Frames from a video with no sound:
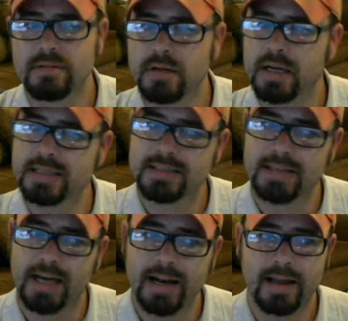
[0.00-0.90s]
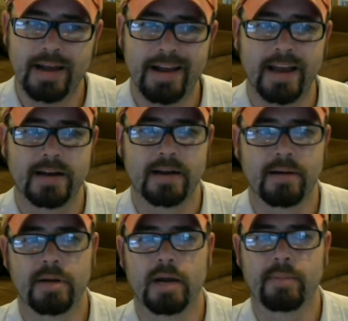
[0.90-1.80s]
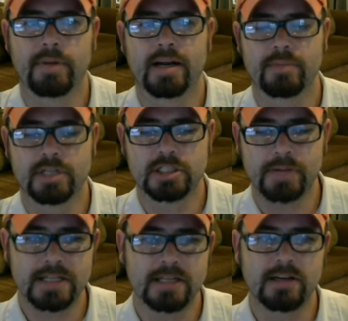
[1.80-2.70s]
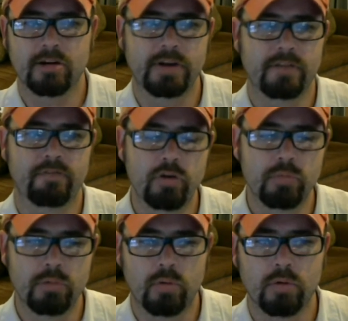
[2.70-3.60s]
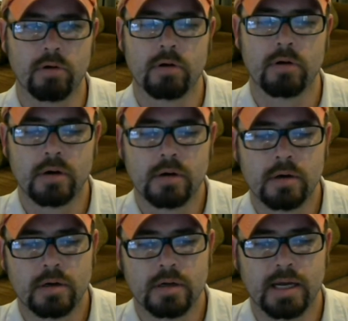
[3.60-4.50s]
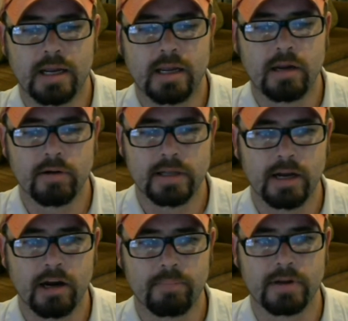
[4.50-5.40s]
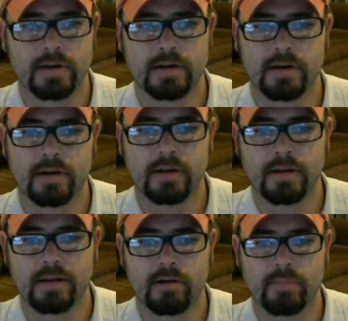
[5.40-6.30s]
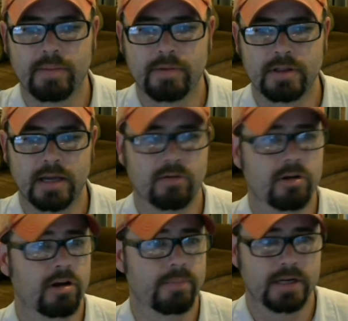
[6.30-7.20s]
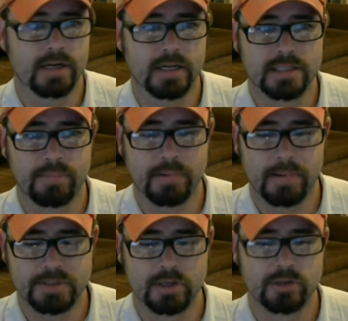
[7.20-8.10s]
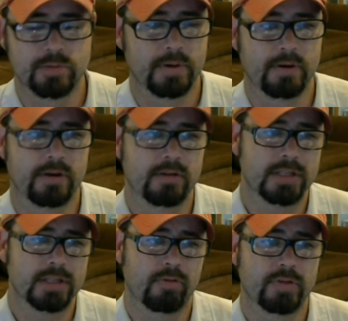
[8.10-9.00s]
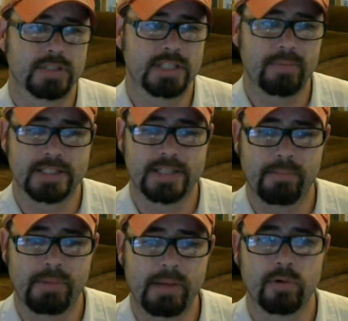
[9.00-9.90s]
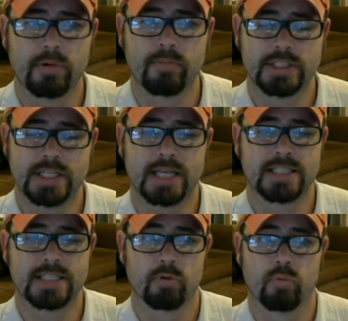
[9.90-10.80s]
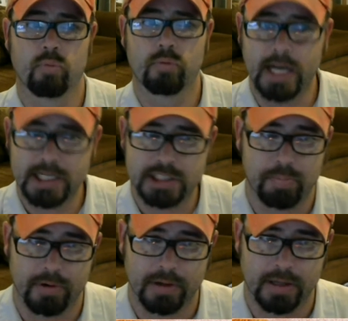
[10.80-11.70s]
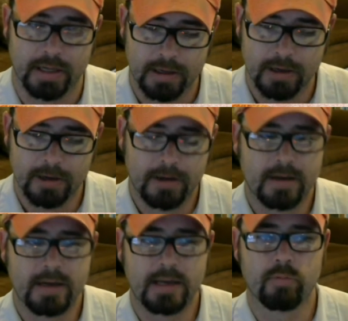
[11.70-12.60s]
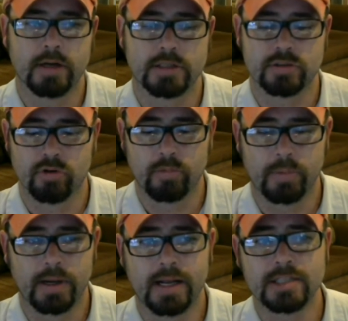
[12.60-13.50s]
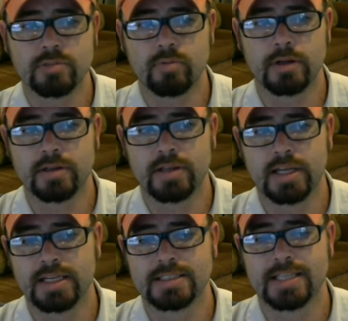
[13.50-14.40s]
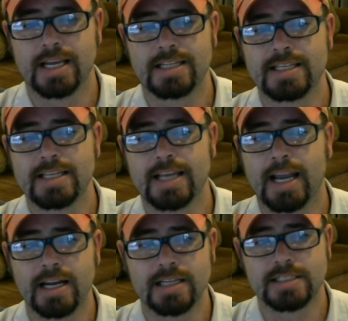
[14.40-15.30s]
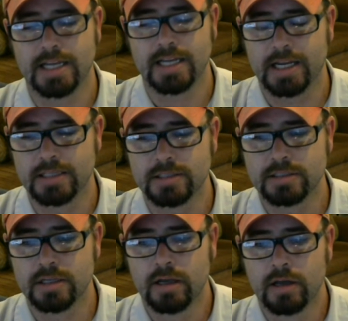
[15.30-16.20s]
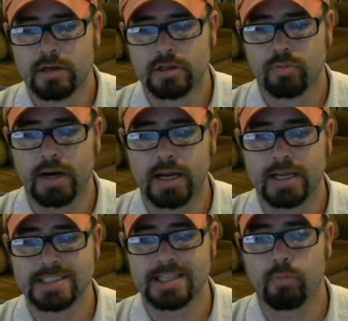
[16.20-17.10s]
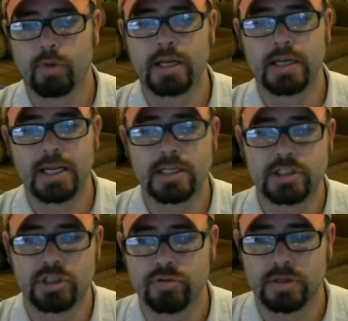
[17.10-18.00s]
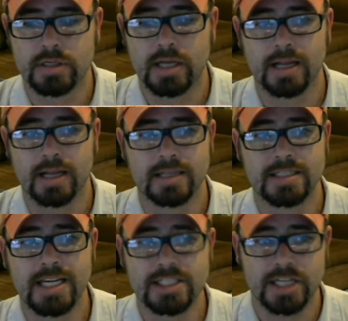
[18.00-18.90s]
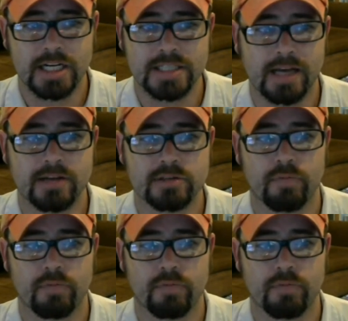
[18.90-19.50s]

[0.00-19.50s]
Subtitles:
It's not a lot. I mean, I'm expecting there to be a few more kind of here and there, but, you know, maybe that'll come in the next couple episodes. But it looks like we've only seen about 10 people, in which case they would desperately need Rick's group. And that is one of the things that Deanna says to Rick, is that we need you to kind of teach us how to